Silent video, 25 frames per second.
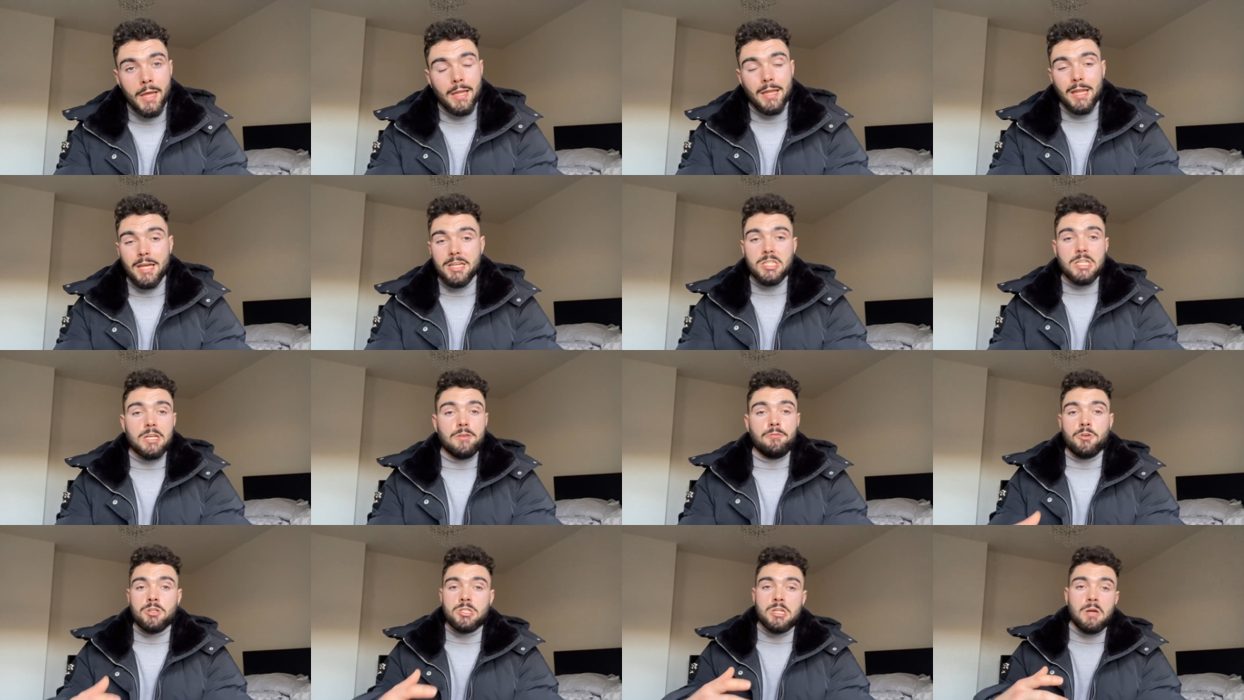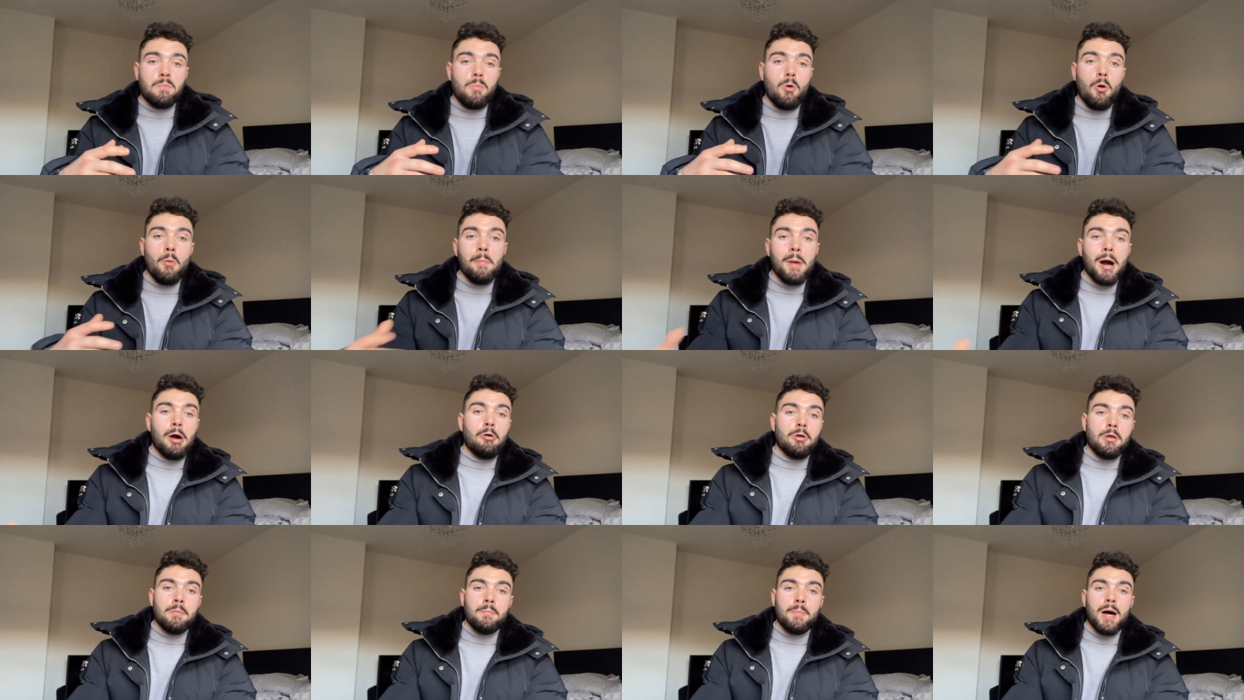Let's say, for example,
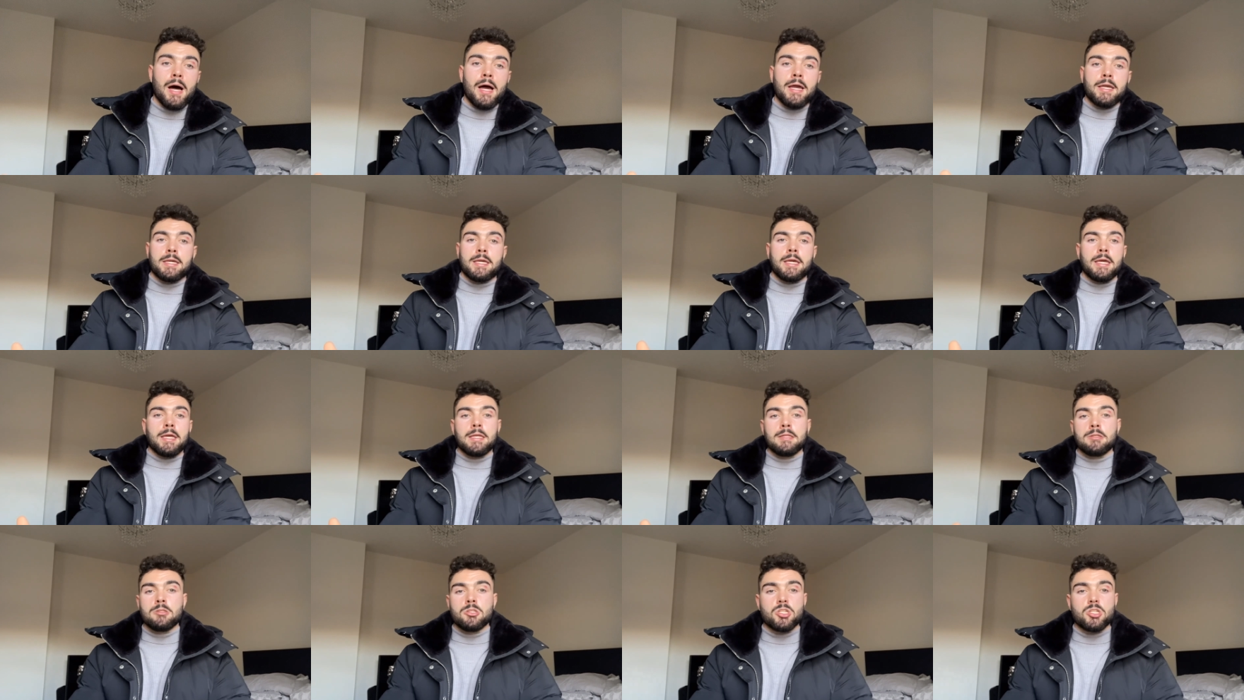mountain biking,